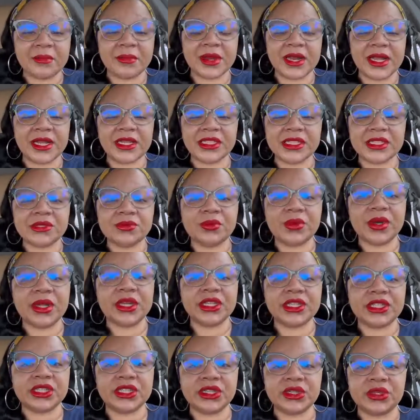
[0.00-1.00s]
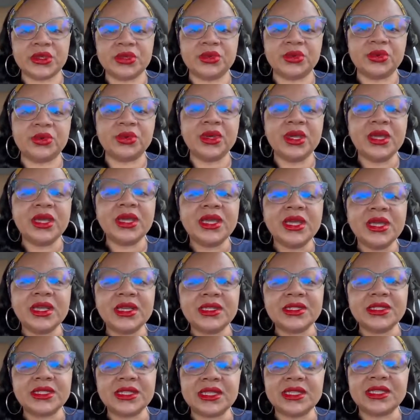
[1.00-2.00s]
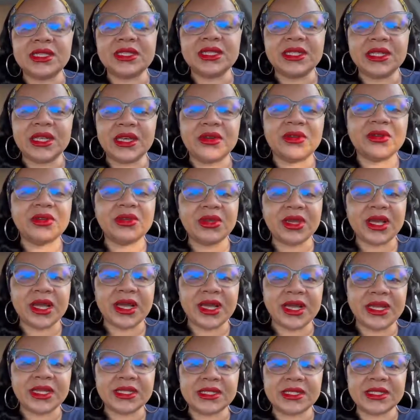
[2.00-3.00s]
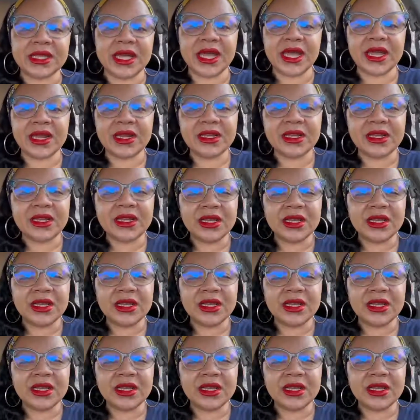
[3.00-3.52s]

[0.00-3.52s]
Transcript: But I just wanted to just tell you guys that